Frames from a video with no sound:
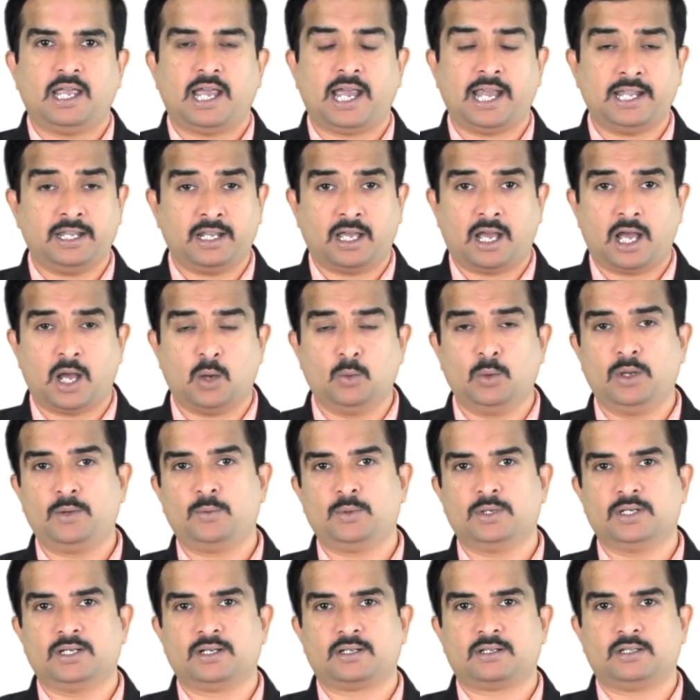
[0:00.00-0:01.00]
And
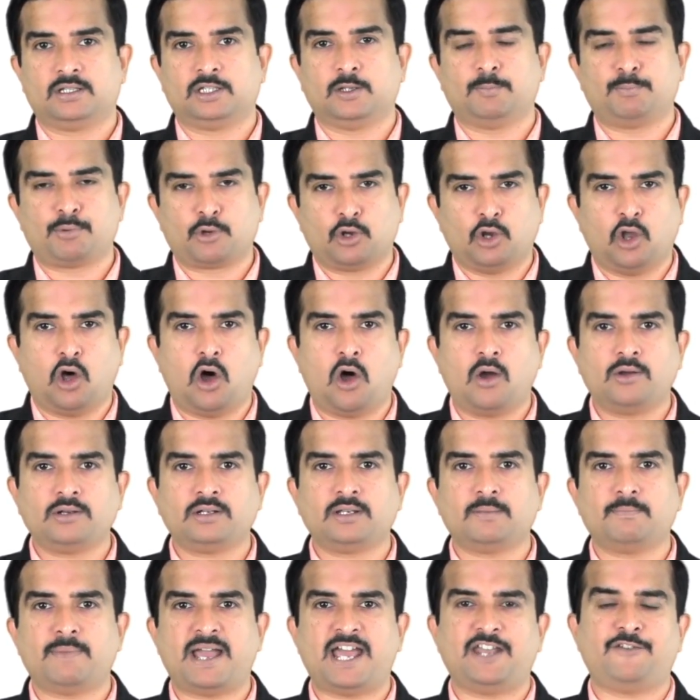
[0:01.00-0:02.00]
however, the
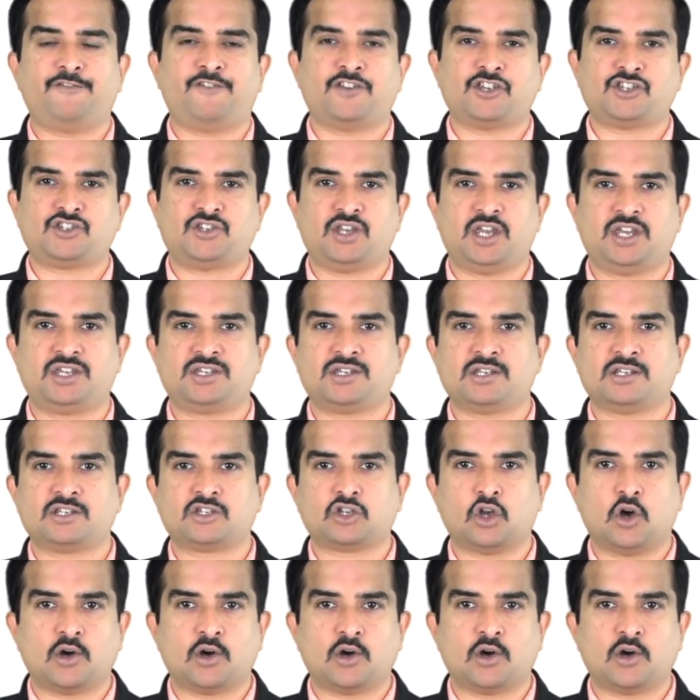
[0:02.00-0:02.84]
prolonged manifestations